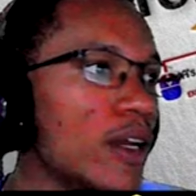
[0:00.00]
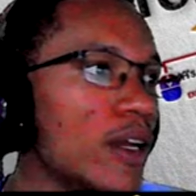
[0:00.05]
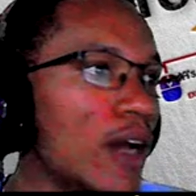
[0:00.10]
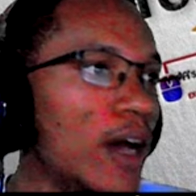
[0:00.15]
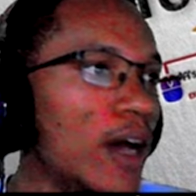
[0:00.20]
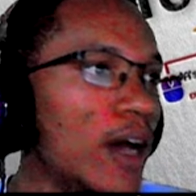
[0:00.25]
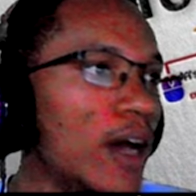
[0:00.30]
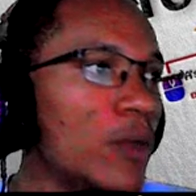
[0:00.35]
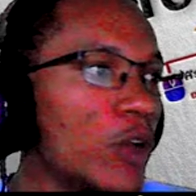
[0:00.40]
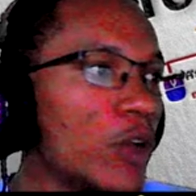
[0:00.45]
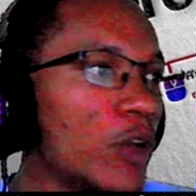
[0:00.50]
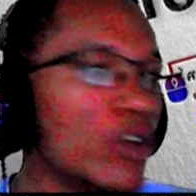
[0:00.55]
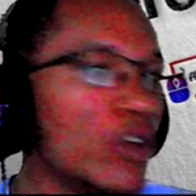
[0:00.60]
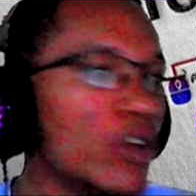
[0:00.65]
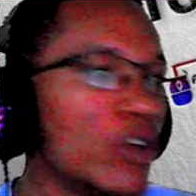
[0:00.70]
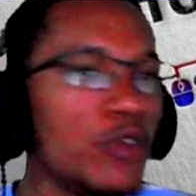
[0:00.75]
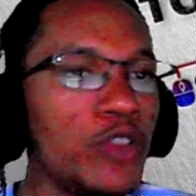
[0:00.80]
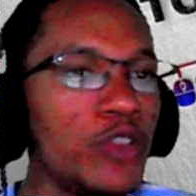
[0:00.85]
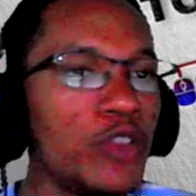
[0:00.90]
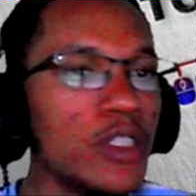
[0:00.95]
and we're going to
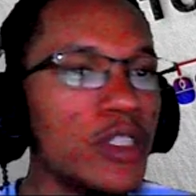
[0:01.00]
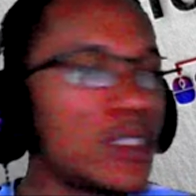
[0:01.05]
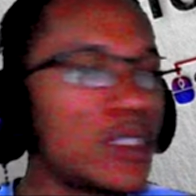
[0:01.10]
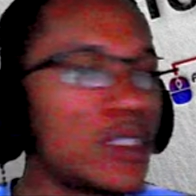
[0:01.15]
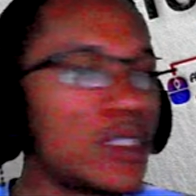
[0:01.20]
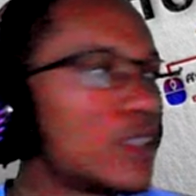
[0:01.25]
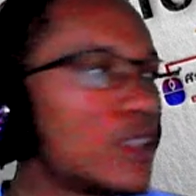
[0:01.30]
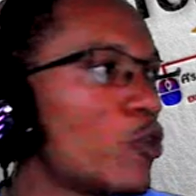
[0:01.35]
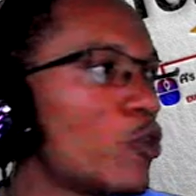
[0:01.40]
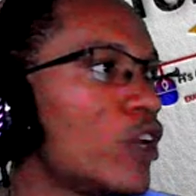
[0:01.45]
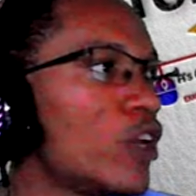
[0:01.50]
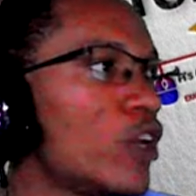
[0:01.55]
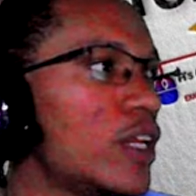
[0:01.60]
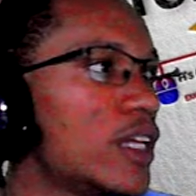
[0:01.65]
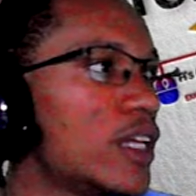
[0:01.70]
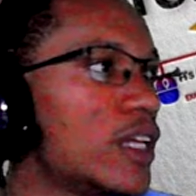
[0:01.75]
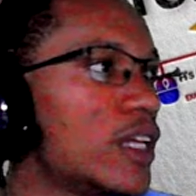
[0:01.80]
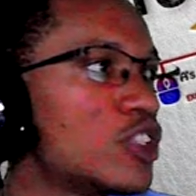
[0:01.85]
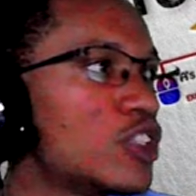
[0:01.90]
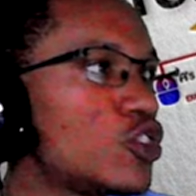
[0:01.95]
first read
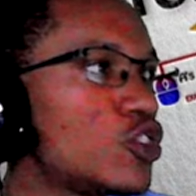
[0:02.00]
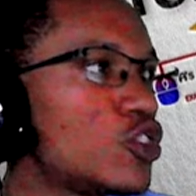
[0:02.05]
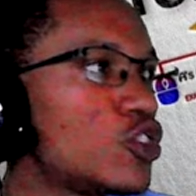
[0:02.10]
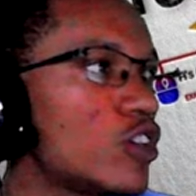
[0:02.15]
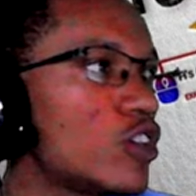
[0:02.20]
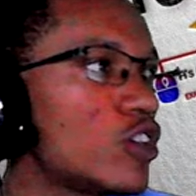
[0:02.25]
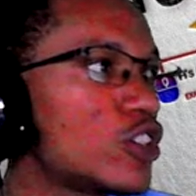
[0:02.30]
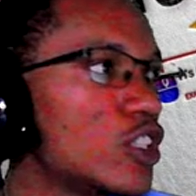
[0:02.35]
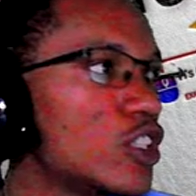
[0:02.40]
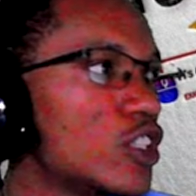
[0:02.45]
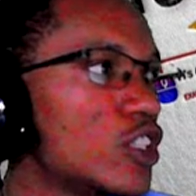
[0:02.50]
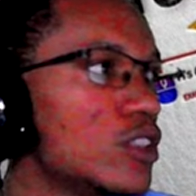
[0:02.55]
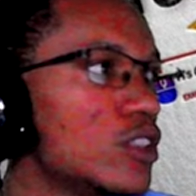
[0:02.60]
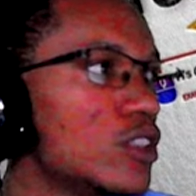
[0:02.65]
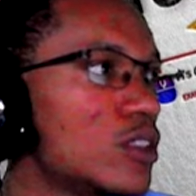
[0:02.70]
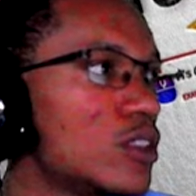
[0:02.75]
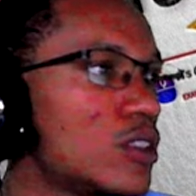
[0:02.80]
the instructions,